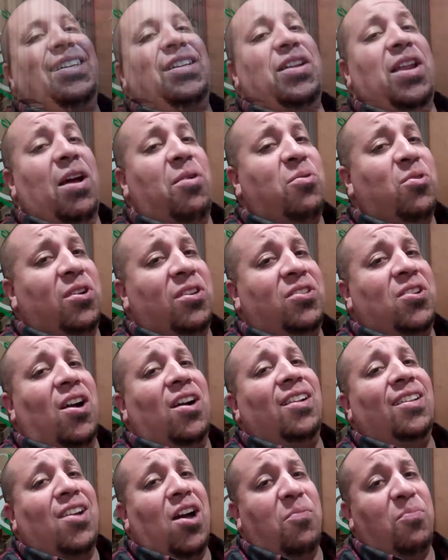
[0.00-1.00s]
Now we're going to
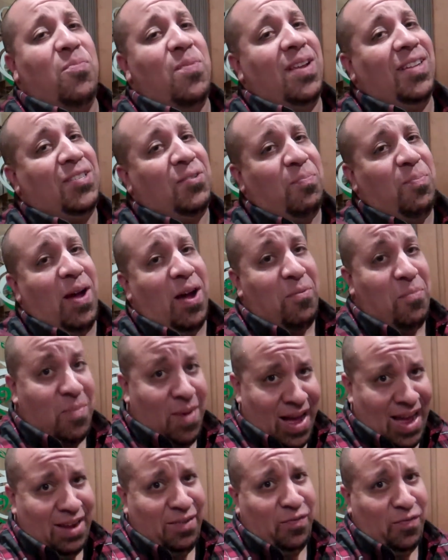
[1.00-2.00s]
talk a couple minutes about
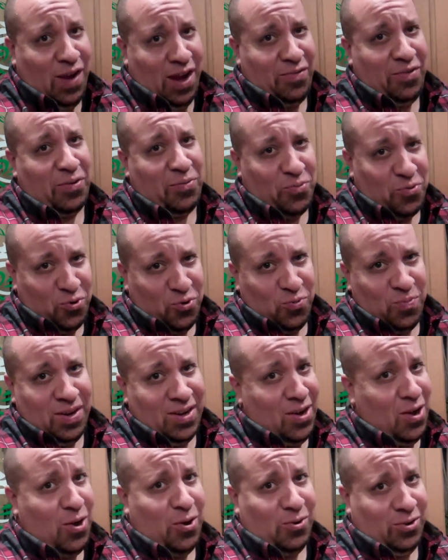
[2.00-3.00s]
my favorite room
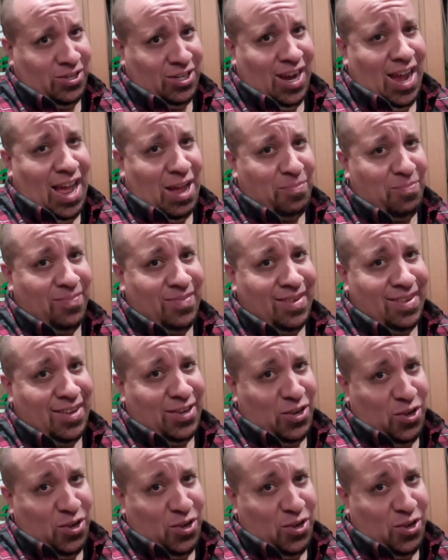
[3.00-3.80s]
in the whole shop, the